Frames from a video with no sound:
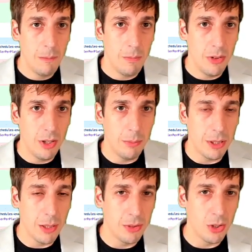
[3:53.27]
it
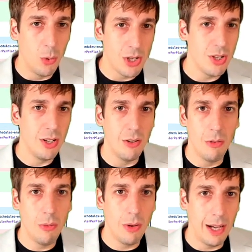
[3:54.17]
becomes a question
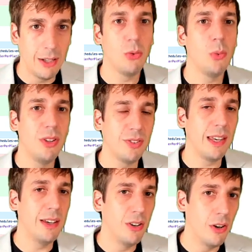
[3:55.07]
of how do we
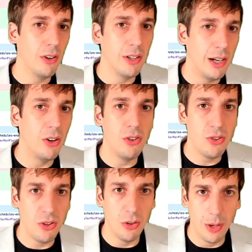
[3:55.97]
scale our knowledge
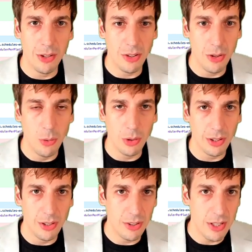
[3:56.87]
to the rest of the
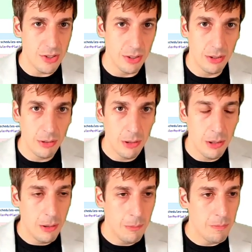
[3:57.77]
organization.
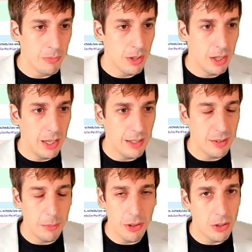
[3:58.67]
At
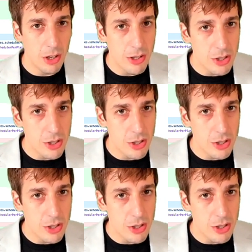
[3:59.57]
some of the larger